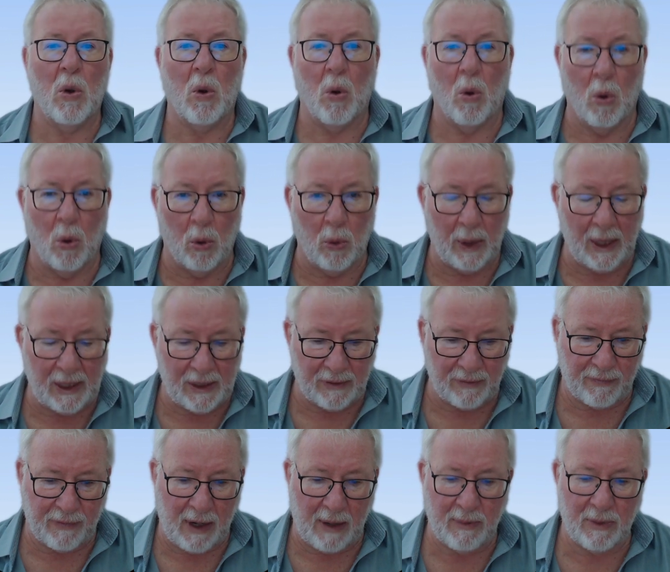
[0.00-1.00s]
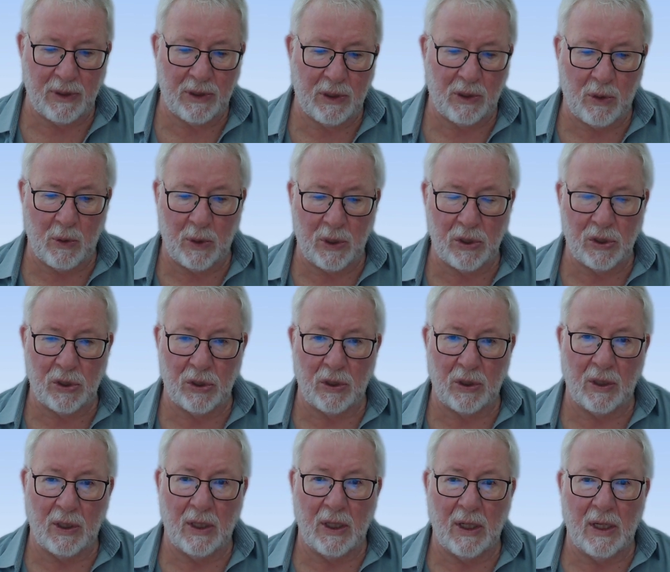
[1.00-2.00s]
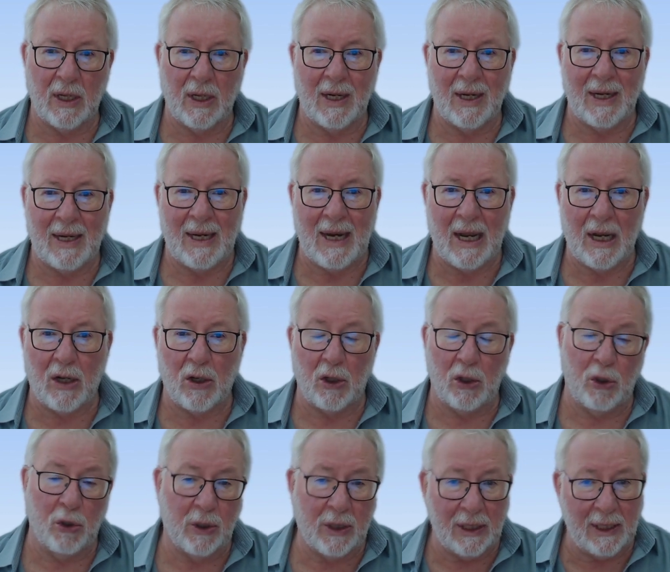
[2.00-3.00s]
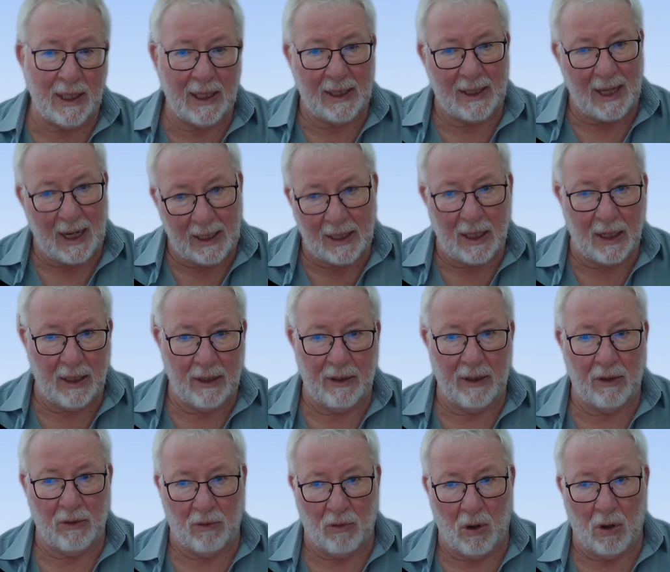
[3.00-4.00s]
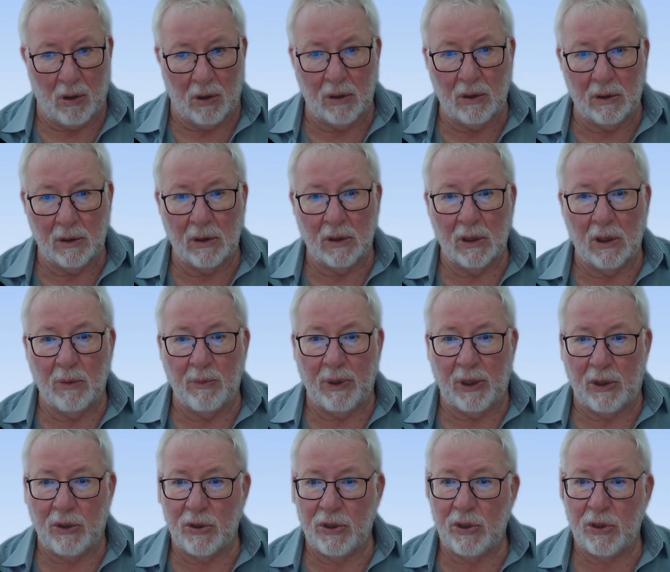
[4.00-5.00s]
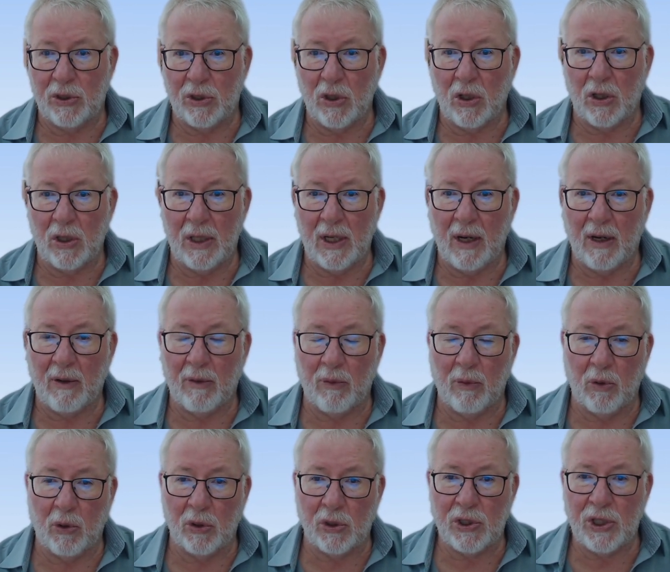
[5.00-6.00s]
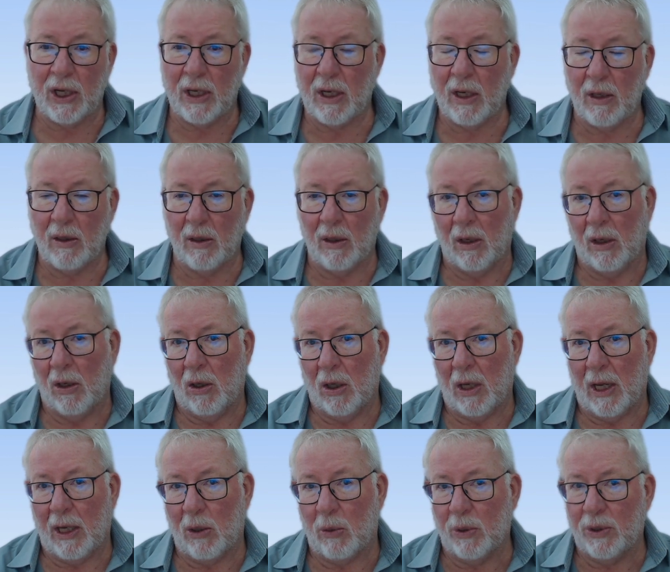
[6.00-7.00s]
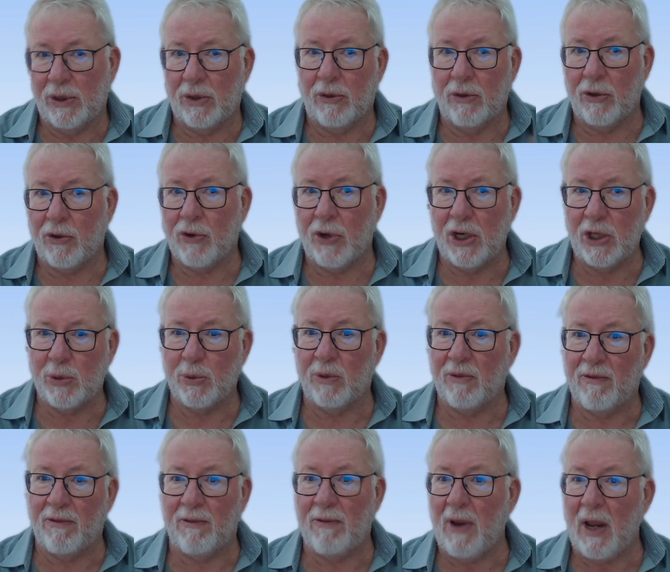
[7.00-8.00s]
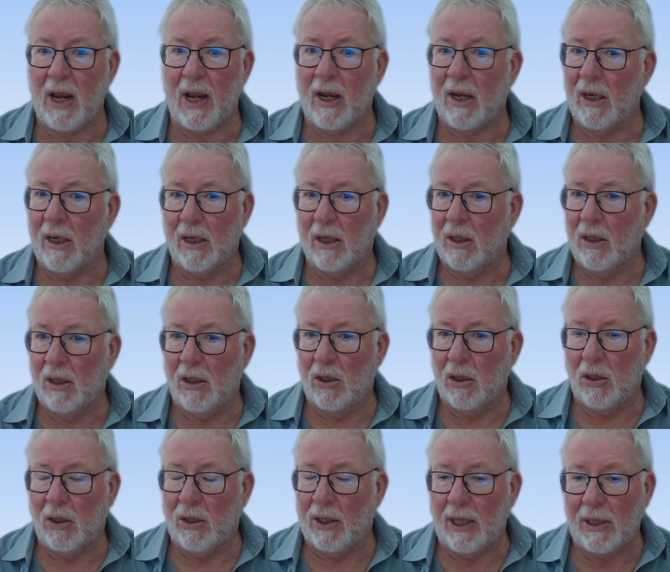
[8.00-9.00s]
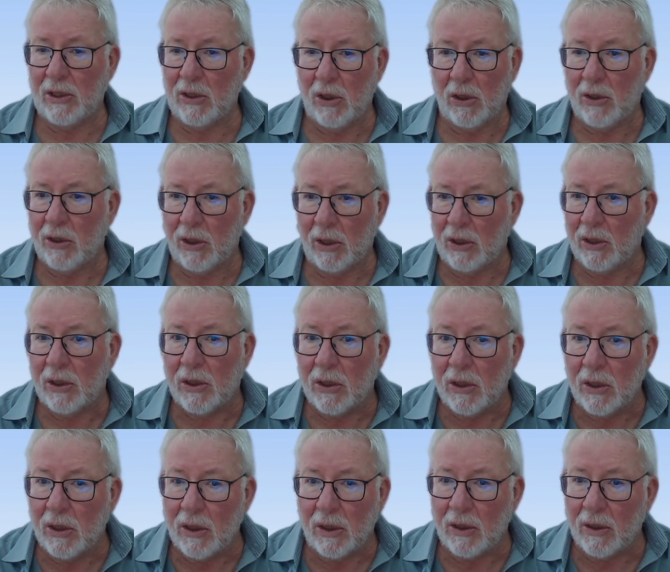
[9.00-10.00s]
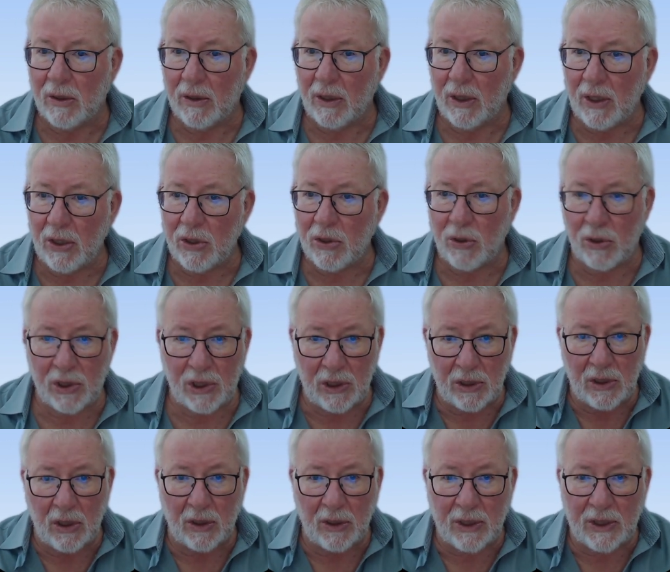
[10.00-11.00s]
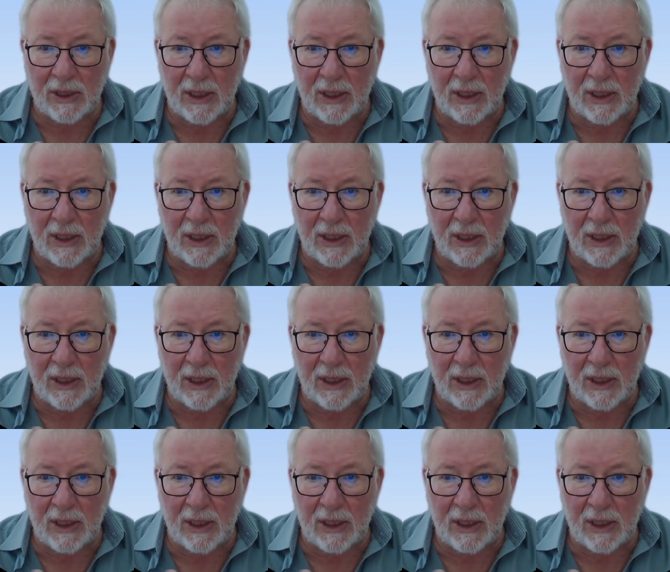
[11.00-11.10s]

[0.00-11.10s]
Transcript: Always framed as a question. Now, you can get that kind of thing wrong because you start now checking, like, was the retrenchment fair? That's not the issue. She's not